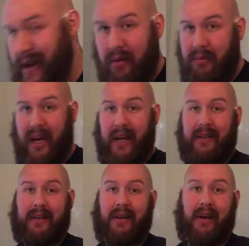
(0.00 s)
don't
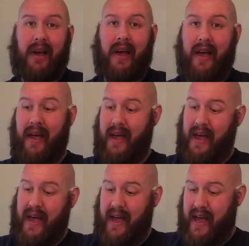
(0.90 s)
mix
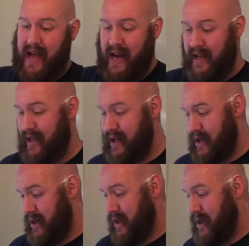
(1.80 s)
and it
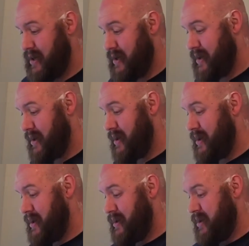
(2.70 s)
didn't
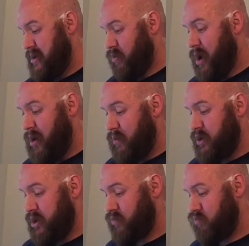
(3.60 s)
the water wouldn't
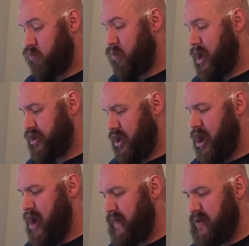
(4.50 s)
just wash it
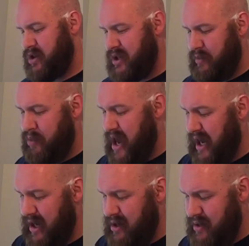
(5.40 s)
off. It was just a
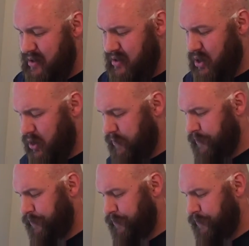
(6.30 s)
pain. So